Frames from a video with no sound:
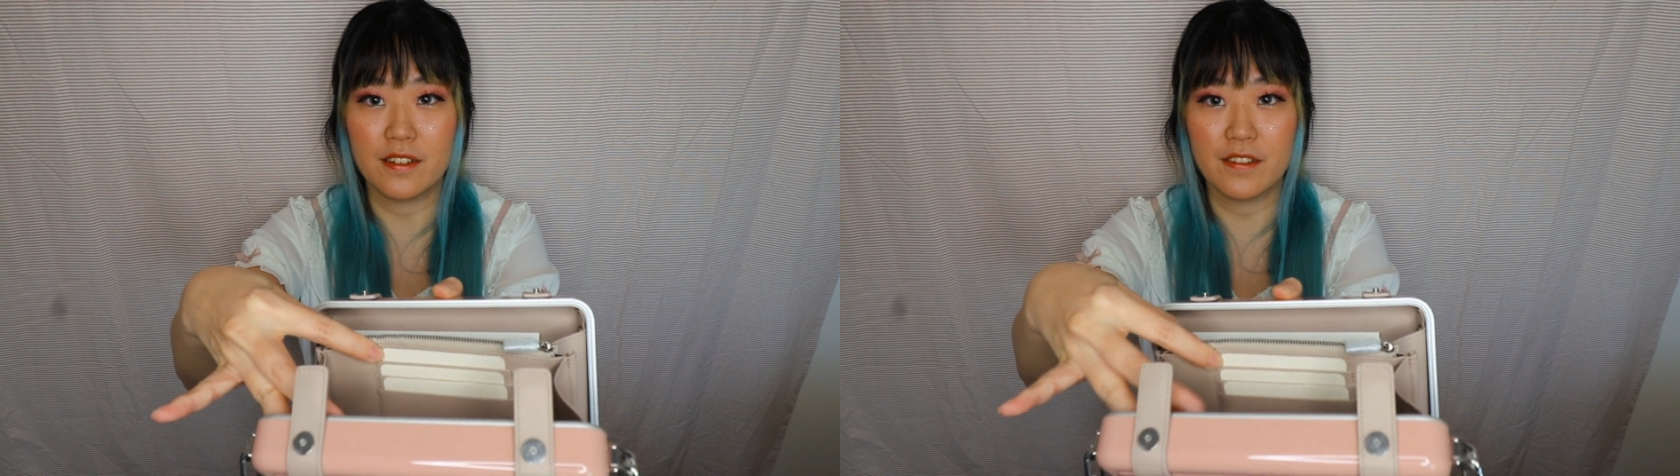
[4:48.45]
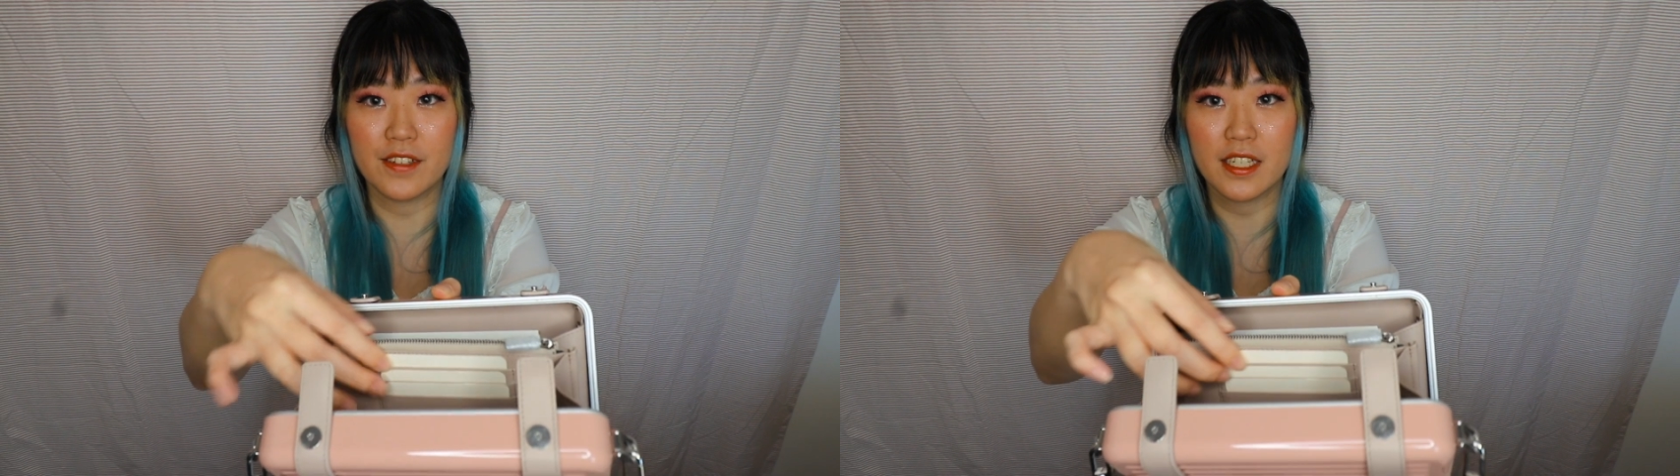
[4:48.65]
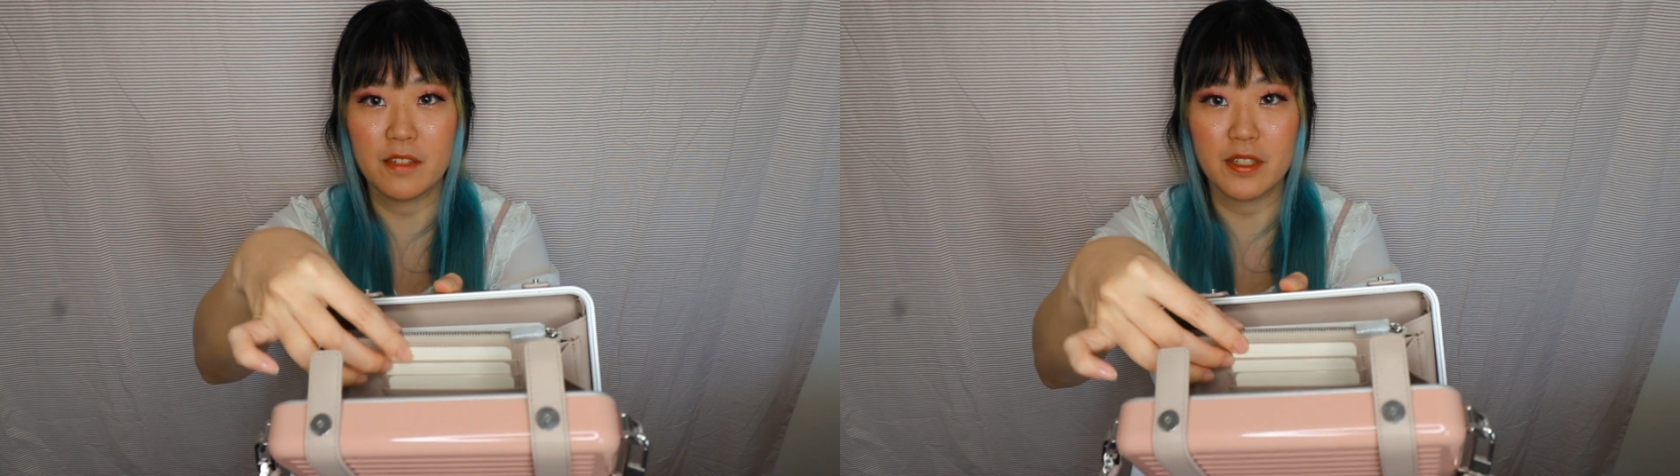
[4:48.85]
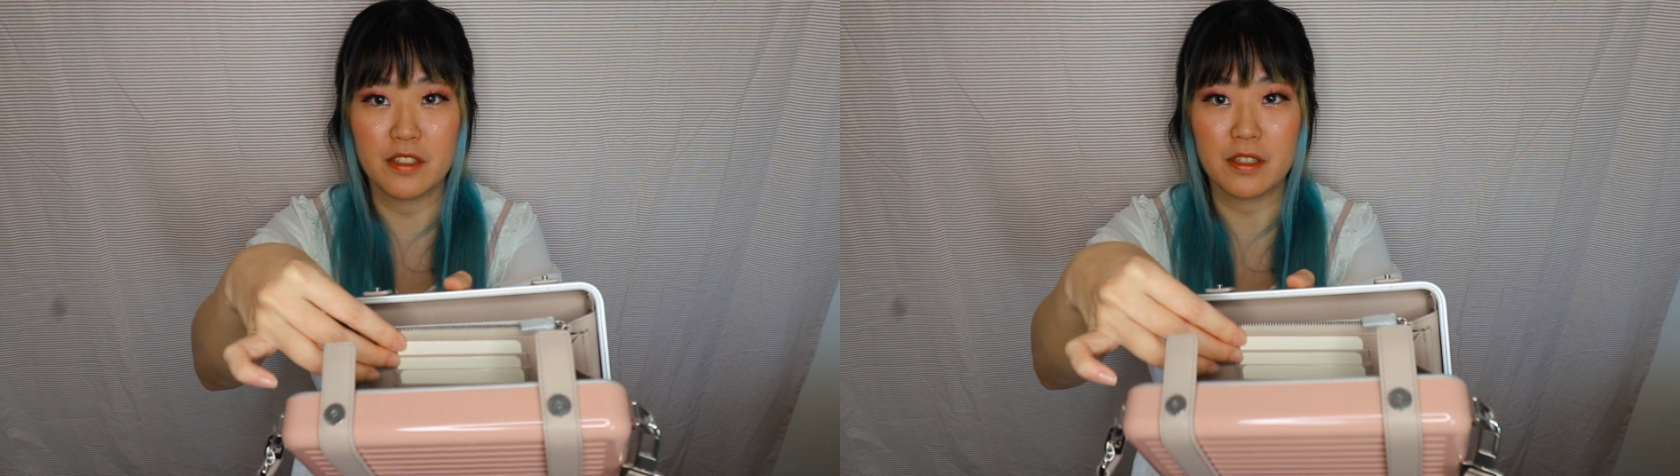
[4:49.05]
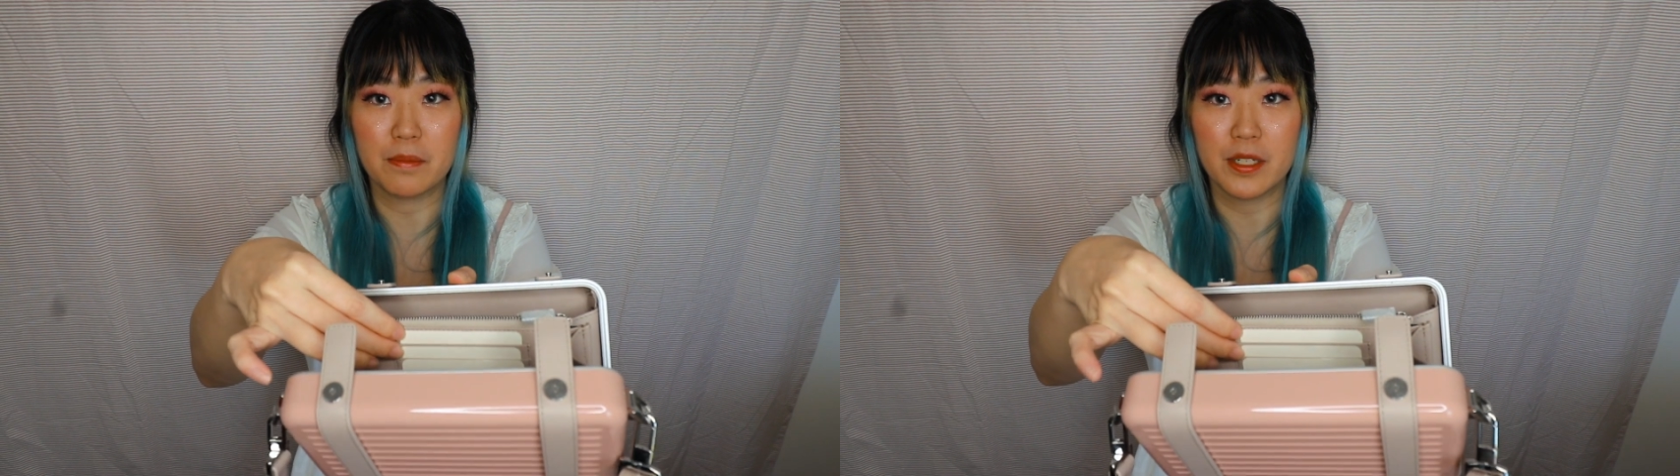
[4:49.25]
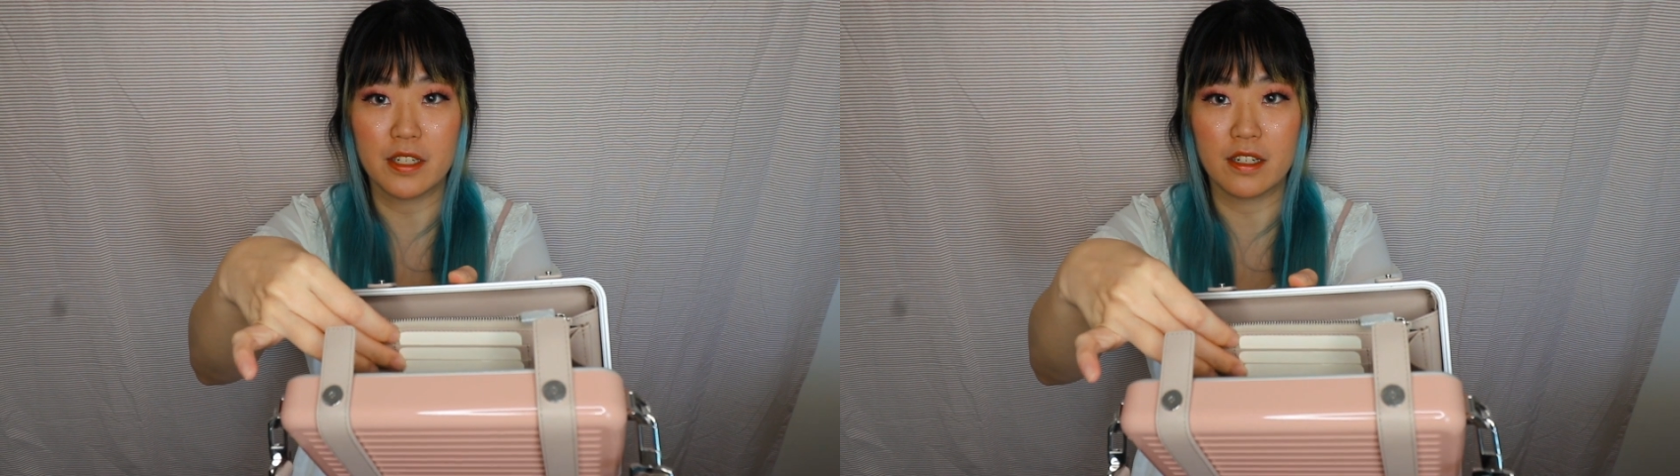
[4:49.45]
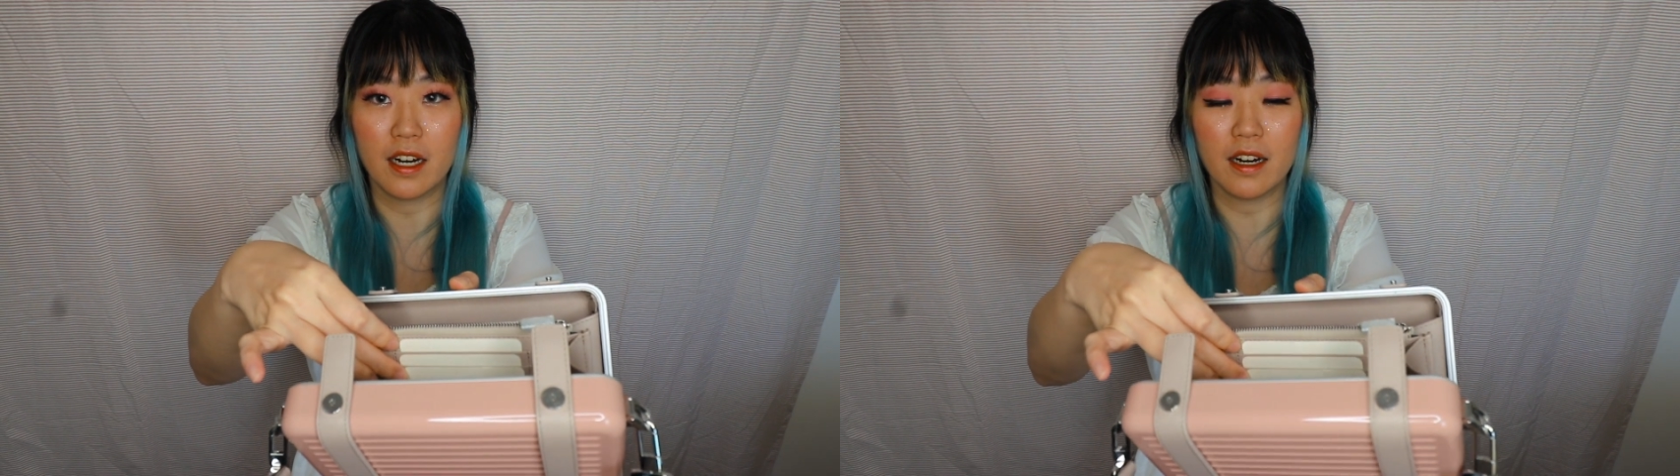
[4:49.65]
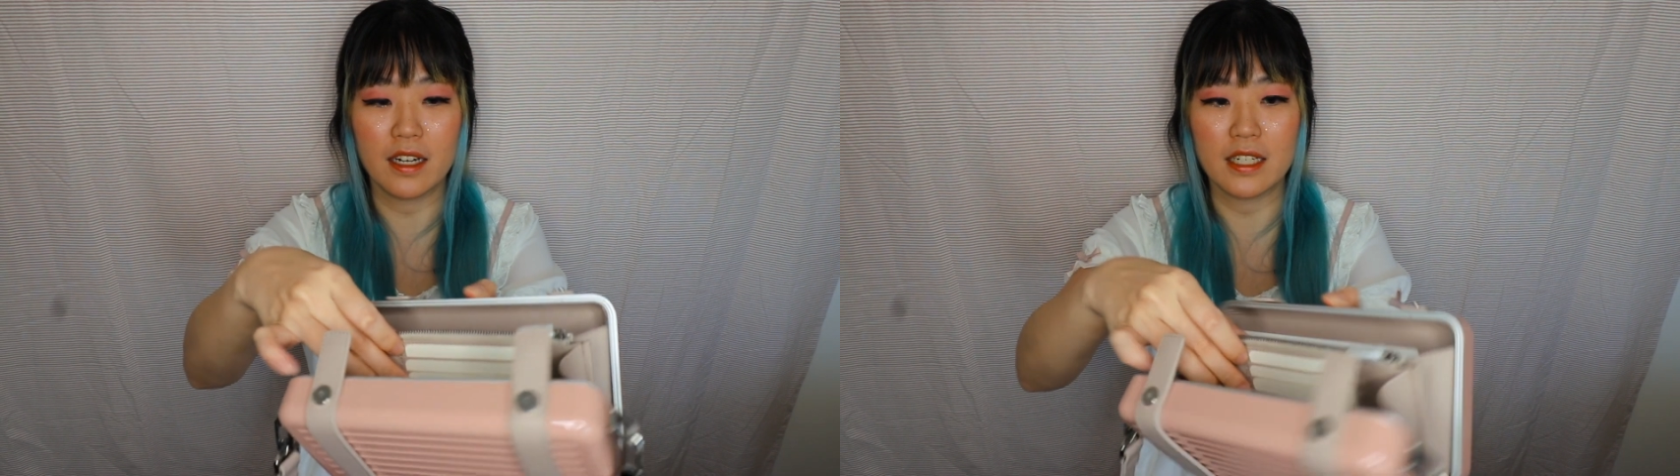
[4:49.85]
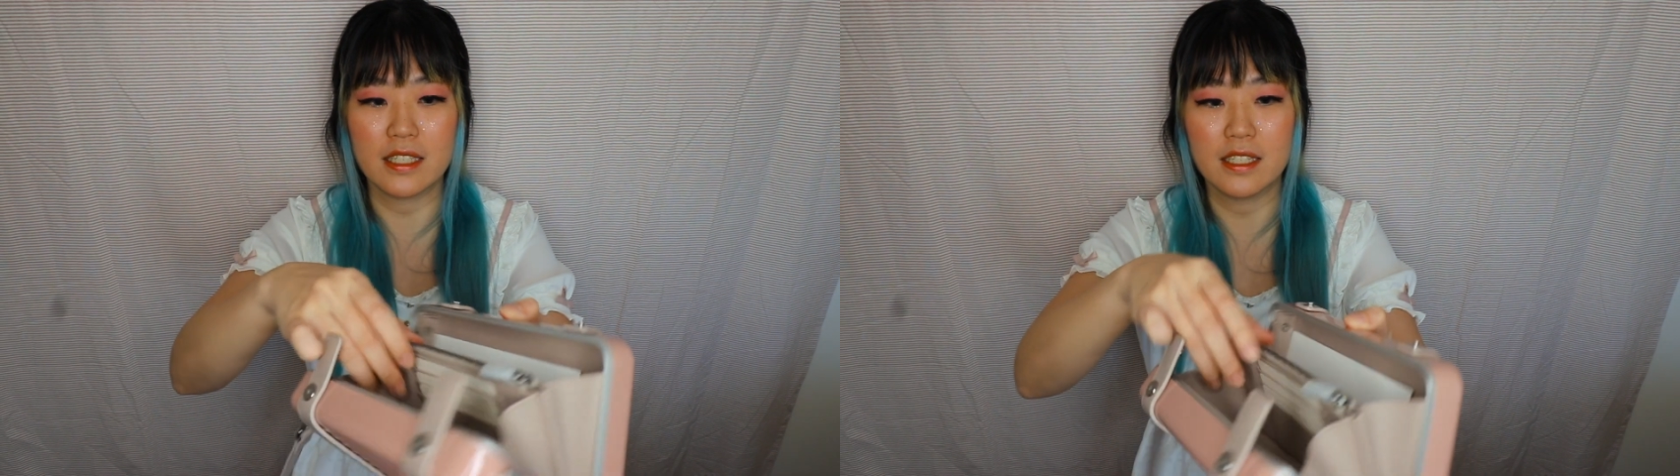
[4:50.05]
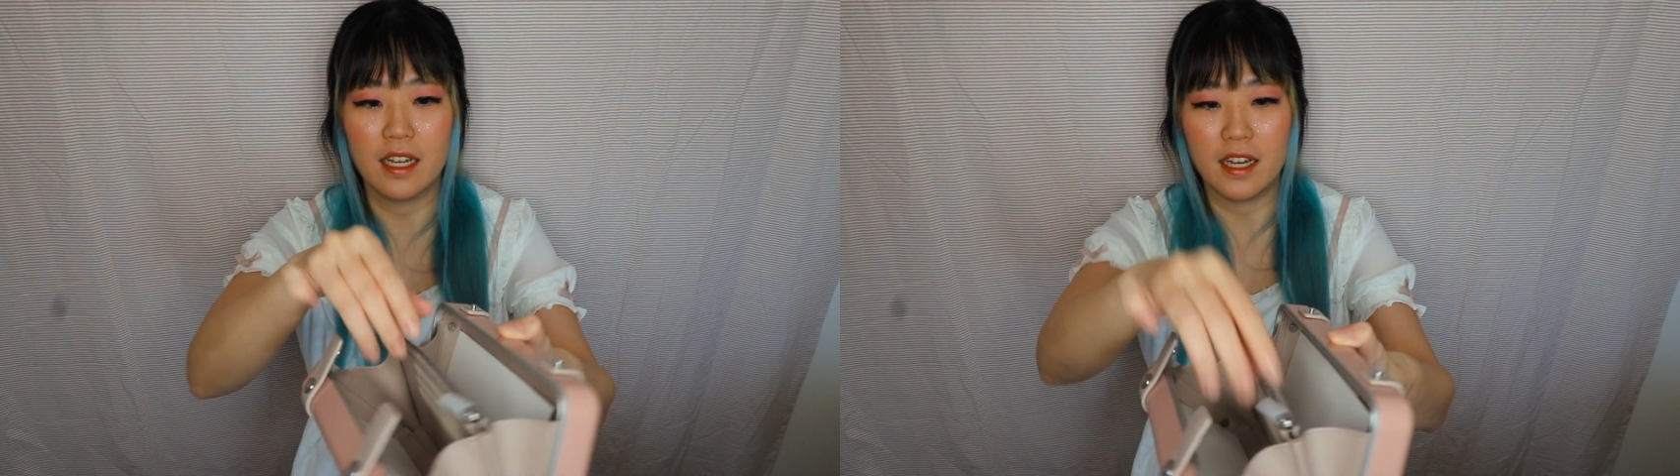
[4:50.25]
over here where you can put your
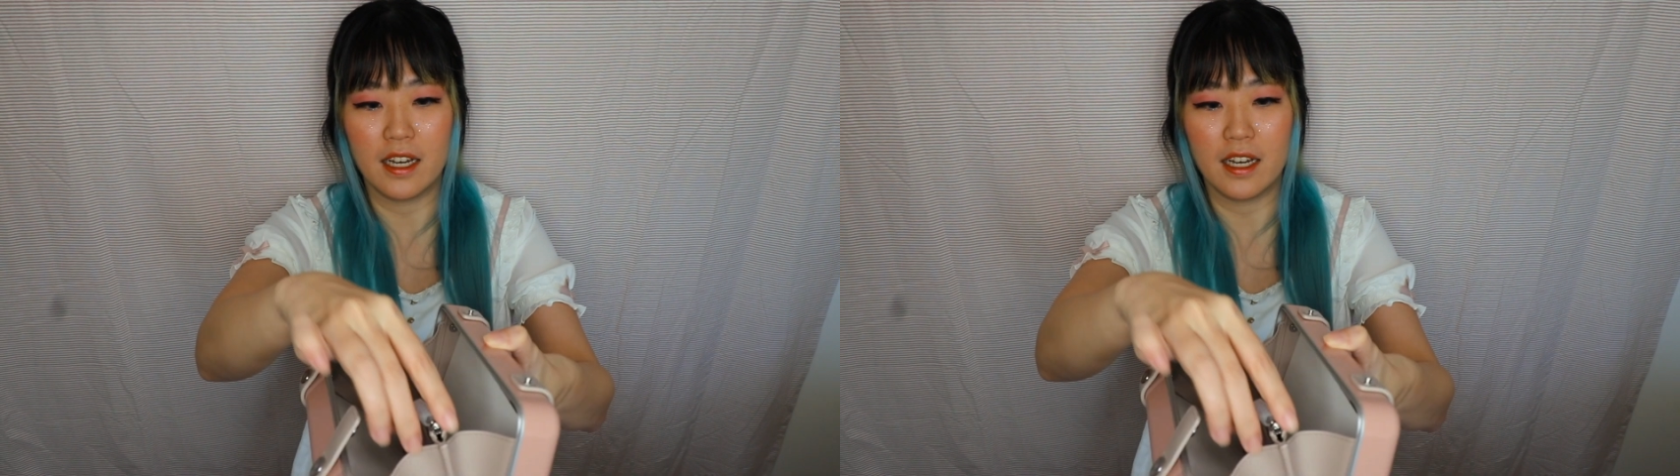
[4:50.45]
cards,